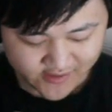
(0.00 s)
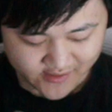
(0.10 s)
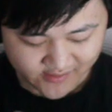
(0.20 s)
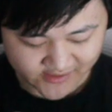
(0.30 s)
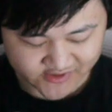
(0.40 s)

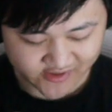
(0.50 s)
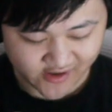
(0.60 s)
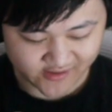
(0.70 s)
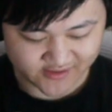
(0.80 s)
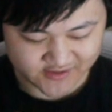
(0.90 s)
Legendary
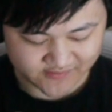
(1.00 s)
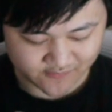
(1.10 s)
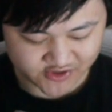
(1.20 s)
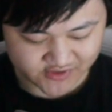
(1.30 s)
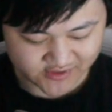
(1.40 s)
Gauntlet,
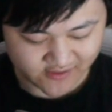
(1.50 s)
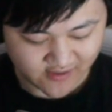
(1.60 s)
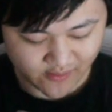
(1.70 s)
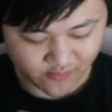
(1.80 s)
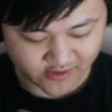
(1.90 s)
which, you know,
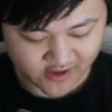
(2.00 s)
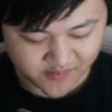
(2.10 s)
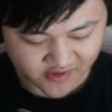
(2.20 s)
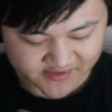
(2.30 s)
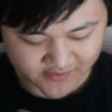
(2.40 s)
I would not
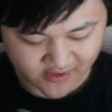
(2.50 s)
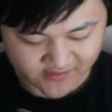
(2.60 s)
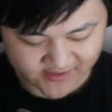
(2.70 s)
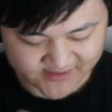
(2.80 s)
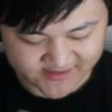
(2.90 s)
personally run
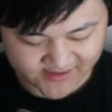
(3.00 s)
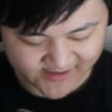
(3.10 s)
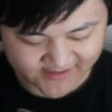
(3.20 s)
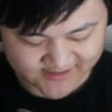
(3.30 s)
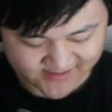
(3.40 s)
this
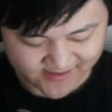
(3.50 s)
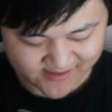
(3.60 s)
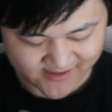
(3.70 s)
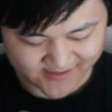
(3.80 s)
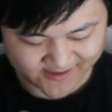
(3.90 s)
against the
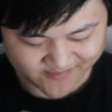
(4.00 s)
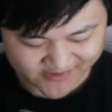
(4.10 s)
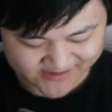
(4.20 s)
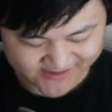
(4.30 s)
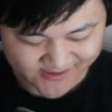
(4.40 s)
Gauntlet,
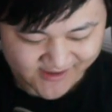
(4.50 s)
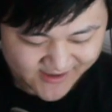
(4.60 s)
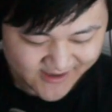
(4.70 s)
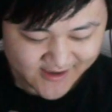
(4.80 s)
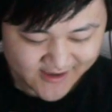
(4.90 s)
but still.
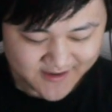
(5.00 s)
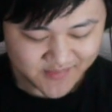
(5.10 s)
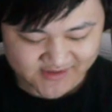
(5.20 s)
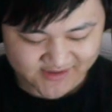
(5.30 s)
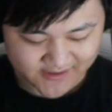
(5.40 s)

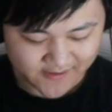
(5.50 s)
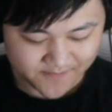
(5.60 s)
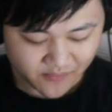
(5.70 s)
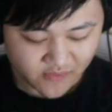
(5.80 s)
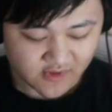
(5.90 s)
But still.
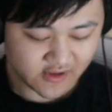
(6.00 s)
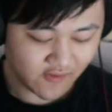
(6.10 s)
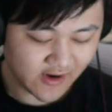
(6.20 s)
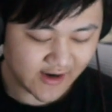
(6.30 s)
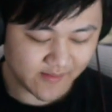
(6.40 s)
You know
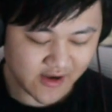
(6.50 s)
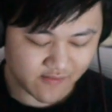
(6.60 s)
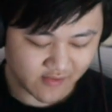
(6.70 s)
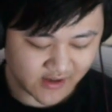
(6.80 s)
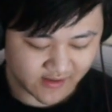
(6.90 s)
what, I might
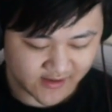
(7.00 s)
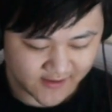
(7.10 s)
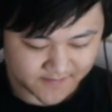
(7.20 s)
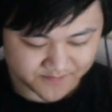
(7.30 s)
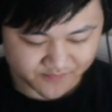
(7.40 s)
run,
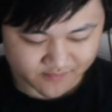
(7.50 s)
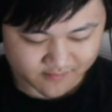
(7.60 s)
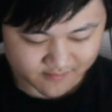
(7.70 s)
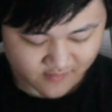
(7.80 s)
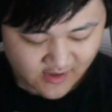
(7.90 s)
um,
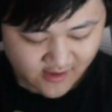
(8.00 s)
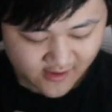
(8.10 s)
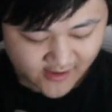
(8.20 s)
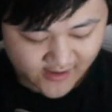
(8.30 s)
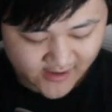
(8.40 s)

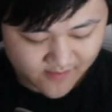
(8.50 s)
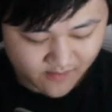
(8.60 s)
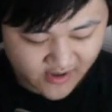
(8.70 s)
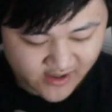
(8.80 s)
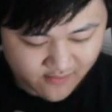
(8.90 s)
I
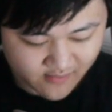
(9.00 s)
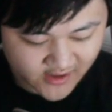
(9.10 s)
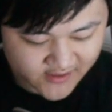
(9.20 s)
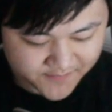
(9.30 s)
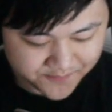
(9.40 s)
might
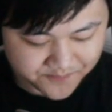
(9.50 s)
run